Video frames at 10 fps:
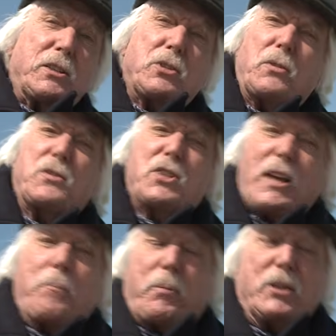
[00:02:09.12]
It's a sort of
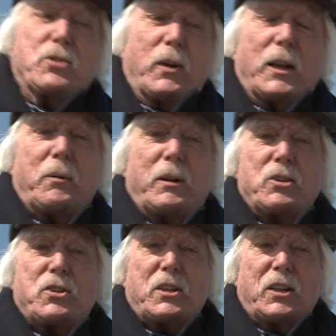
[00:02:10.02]
set piece really when you're
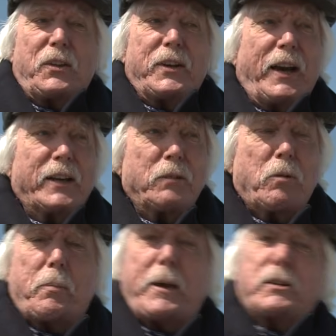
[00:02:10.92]
sitting on the anchor.
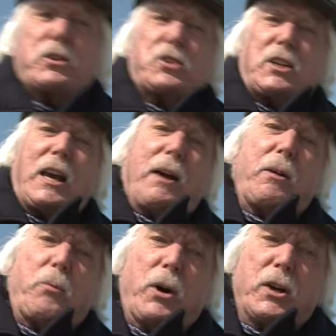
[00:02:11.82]
We'll be able to see how
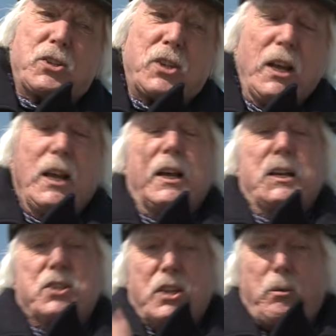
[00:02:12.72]
it works,
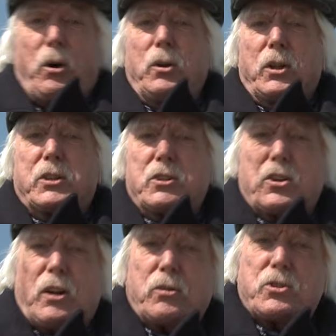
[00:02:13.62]
see what all the
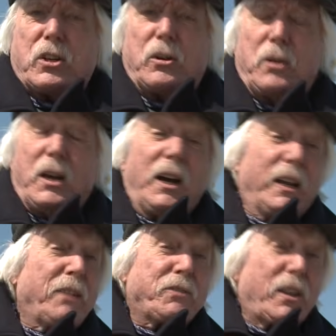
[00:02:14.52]
controls do,
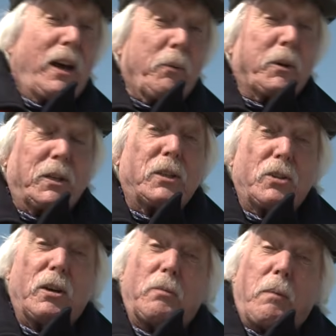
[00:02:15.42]
and after that we're going to
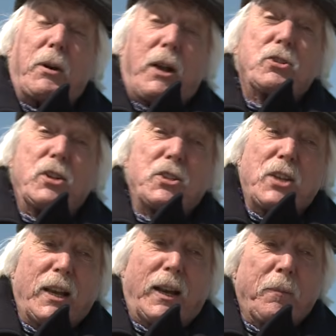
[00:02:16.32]
do it when we're actually
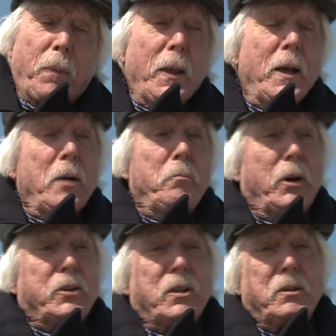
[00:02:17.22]
sailing.
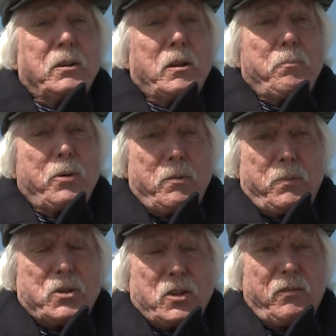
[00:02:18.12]
But the
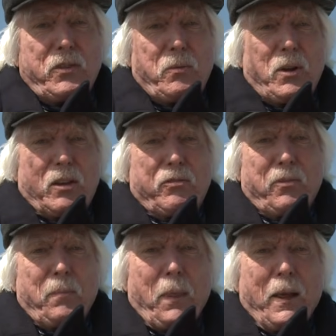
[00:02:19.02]
purpose of the
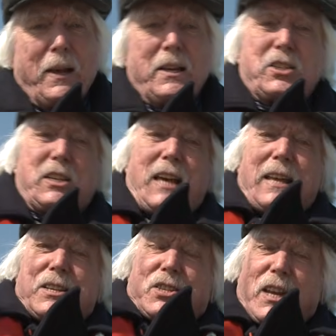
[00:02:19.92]
reef is to
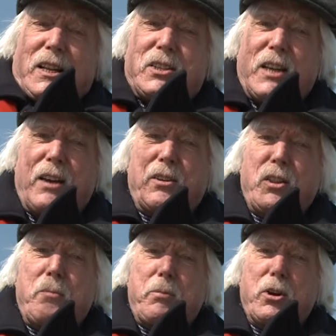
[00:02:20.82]
get the sail down on
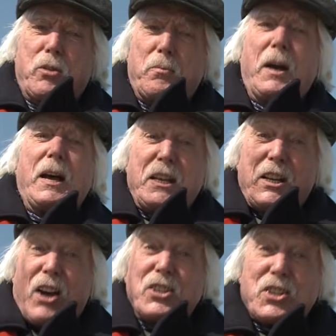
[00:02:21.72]
the boom
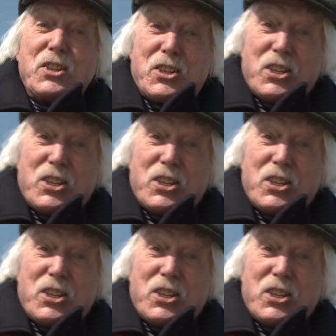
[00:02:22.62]
nice and